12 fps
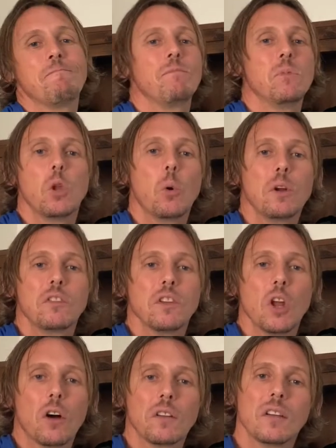No, it's
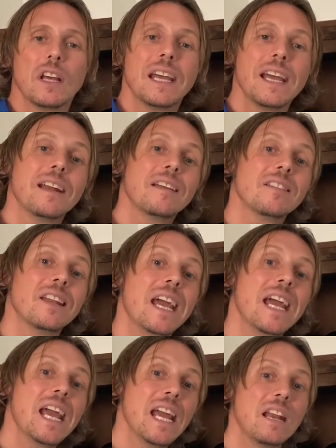not. It is an
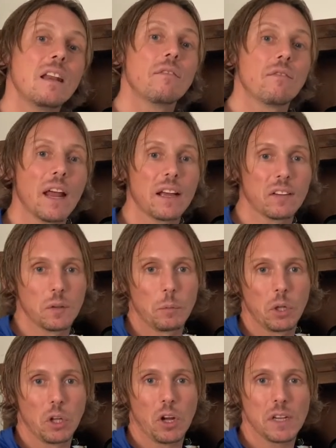
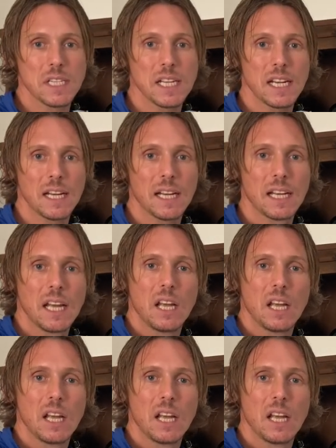inflexible container.